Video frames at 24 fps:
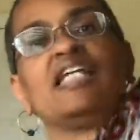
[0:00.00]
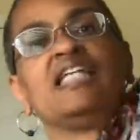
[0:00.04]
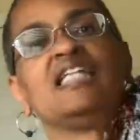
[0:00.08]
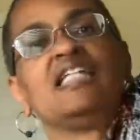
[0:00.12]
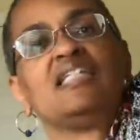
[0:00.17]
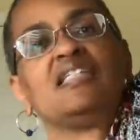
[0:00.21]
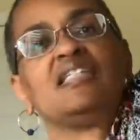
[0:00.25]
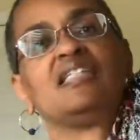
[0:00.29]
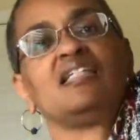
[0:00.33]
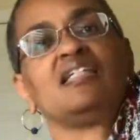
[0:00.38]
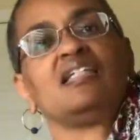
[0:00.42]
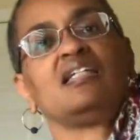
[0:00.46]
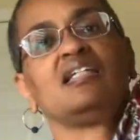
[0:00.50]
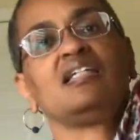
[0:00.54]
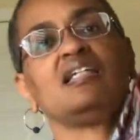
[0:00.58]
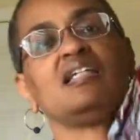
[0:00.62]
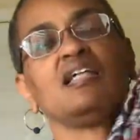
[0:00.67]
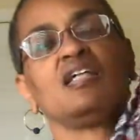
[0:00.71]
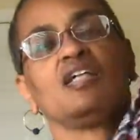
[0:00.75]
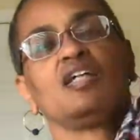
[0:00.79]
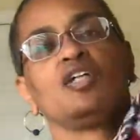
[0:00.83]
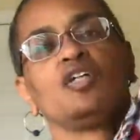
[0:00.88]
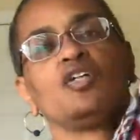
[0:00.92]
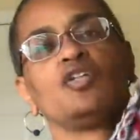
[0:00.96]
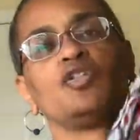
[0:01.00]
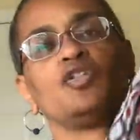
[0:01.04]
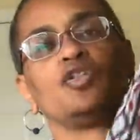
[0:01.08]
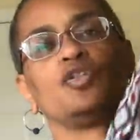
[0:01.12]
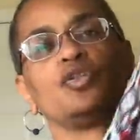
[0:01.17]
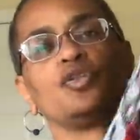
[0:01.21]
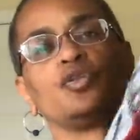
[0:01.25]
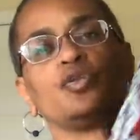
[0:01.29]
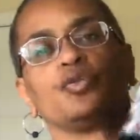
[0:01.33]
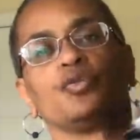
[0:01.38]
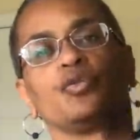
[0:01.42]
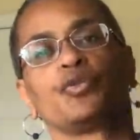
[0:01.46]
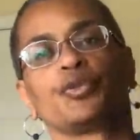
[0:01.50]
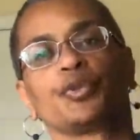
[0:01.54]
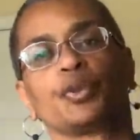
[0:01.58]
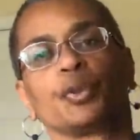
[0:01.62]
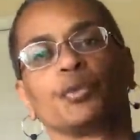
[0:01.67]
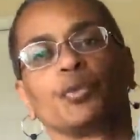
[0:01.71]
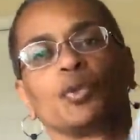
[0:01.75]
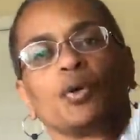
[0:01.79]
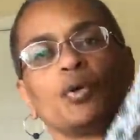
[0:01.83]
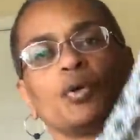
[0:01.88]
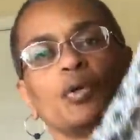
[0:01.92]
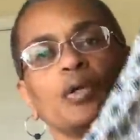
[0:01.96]
easy to
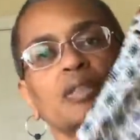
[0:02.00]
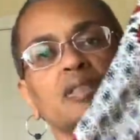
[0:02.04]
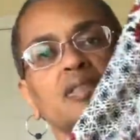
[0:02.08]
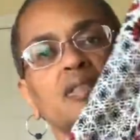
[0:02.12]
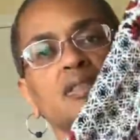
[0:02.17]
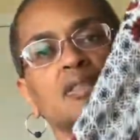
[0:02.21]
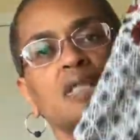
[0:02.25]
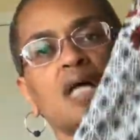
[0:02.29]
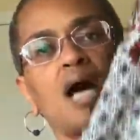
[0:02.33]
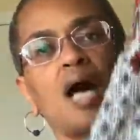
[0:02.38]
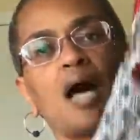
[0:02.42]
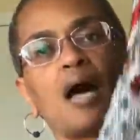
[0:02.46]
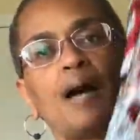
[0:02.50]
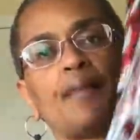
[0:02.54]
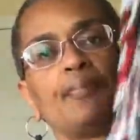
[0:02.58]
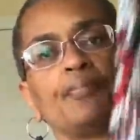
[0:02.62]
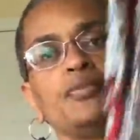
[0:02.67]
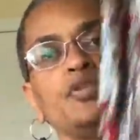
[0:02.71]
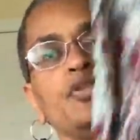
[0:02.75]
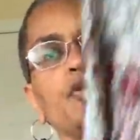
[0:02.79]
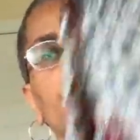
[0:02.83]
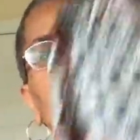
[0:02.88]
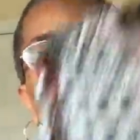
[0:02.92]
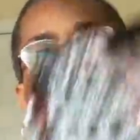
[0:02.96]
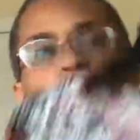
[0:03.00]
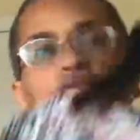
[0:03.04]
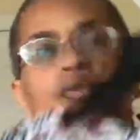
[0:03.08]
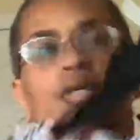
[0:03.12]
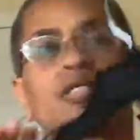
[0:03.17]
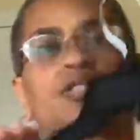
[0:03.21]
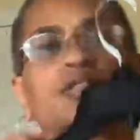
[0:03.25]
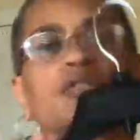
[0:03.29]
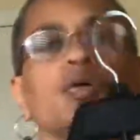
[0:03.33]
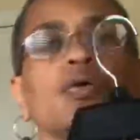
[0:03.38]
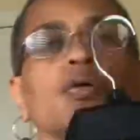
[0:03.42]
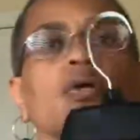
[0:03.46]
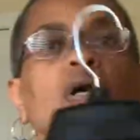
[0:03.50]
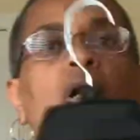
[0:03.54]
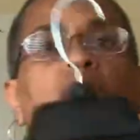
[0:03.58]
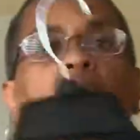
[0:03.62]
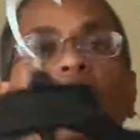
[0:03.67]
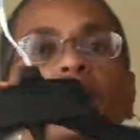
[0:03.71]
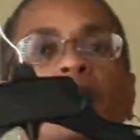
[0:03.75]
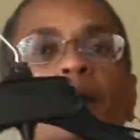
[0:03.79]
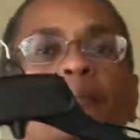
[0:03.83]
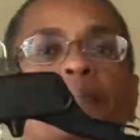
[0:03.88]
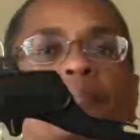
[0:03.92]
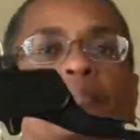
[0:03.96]
throw on top. You can dress her
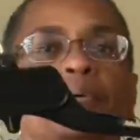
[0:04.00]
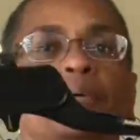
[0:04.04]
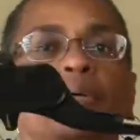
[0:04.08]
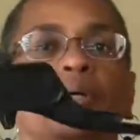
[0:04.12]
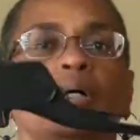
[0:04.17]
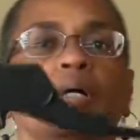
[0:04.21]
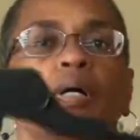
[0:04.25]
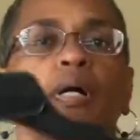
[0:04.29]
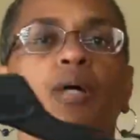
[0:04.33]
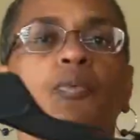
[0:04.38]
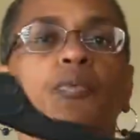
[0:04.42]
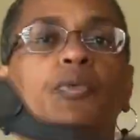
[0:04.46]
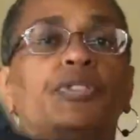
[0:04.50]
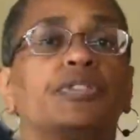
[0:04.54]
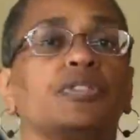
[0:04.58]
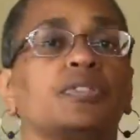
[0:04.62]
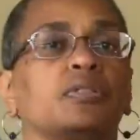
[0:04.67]
up with